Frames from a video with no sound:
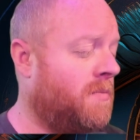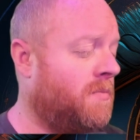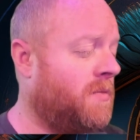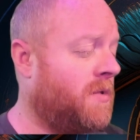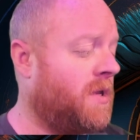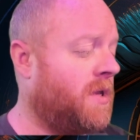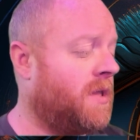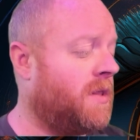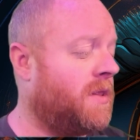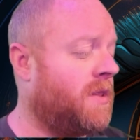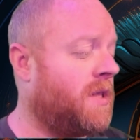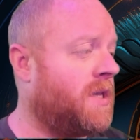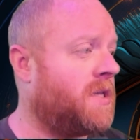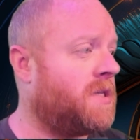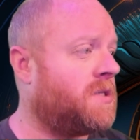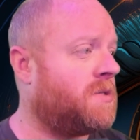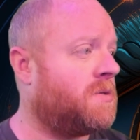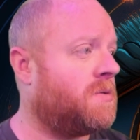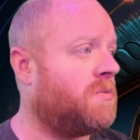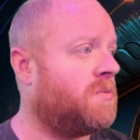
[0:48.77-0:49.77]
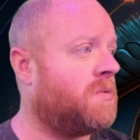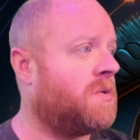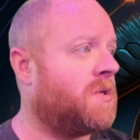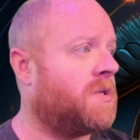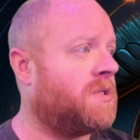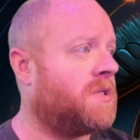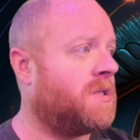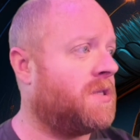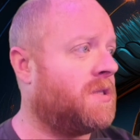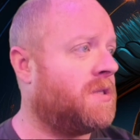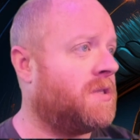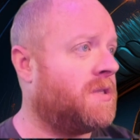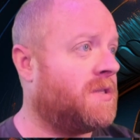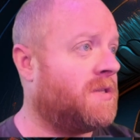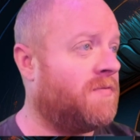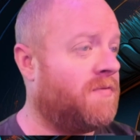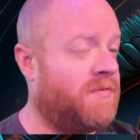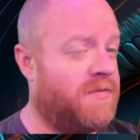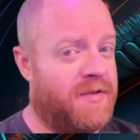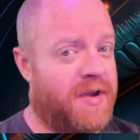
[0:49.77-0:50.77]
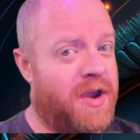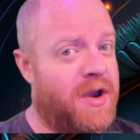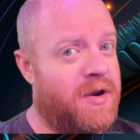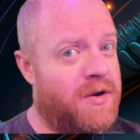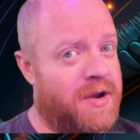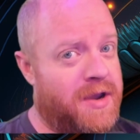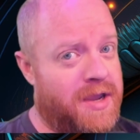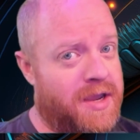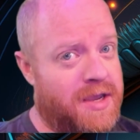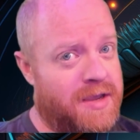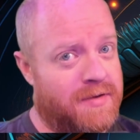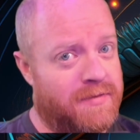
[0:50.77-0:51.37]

In this was very